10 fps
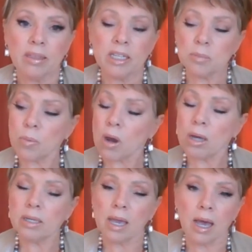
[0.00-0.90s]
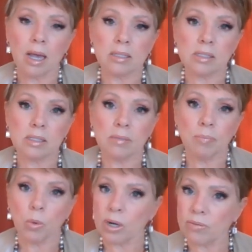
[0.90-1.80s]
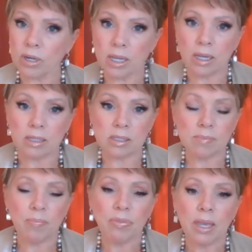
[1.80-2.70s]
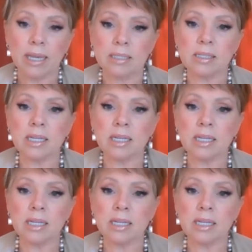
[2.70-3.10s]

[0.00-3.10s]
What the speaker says: This broadcast, whatever it is